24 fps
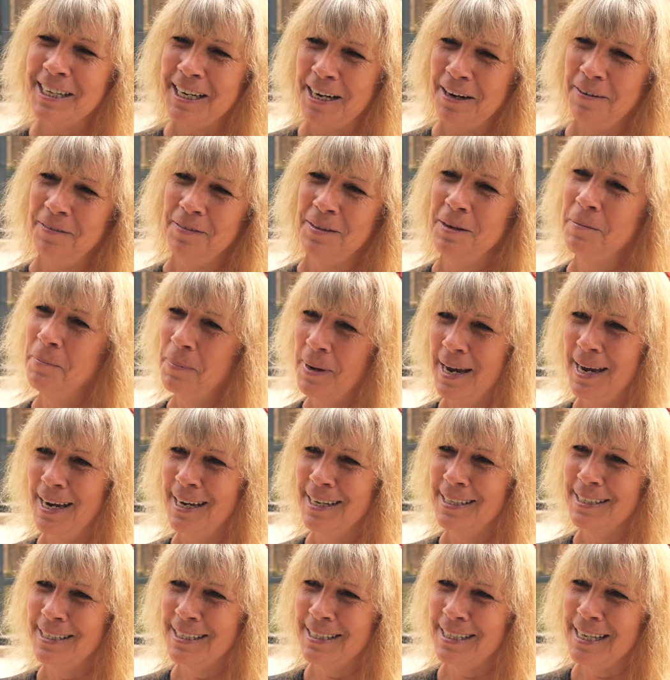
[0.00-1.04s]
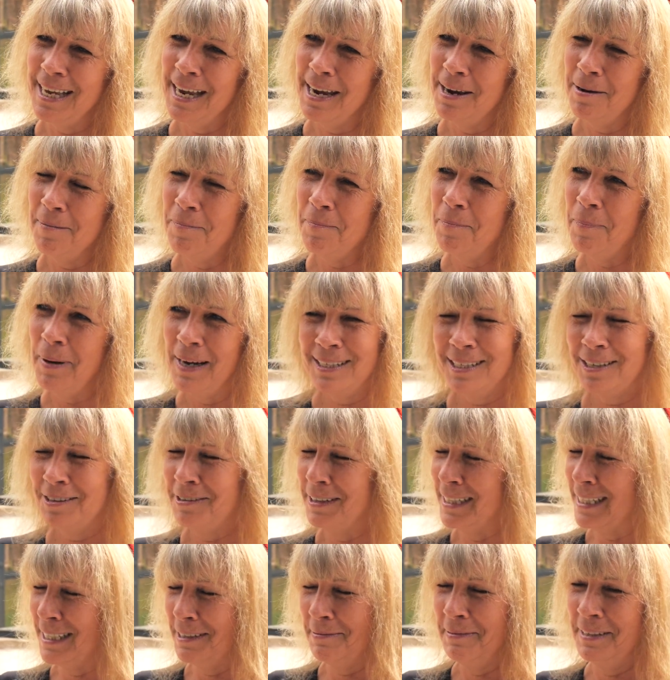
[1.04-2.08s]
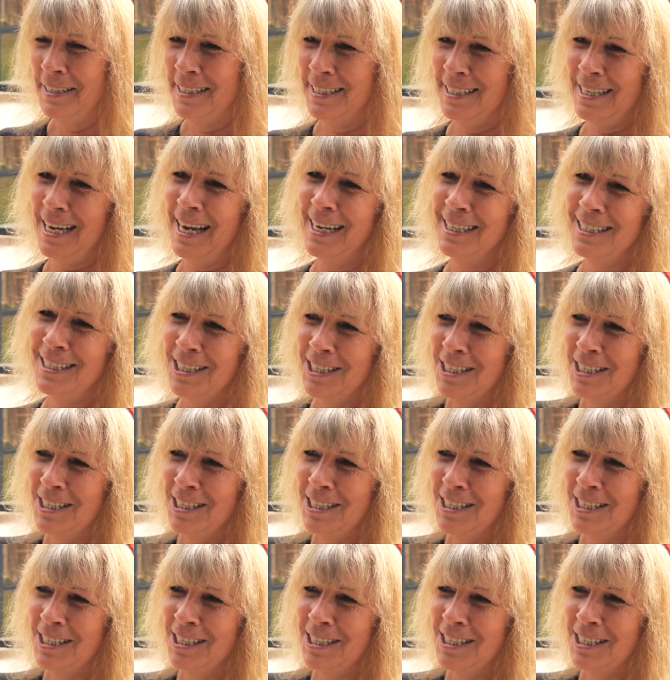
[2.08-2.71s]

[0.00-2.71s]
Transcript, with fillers: to give the bears their best Christmas and to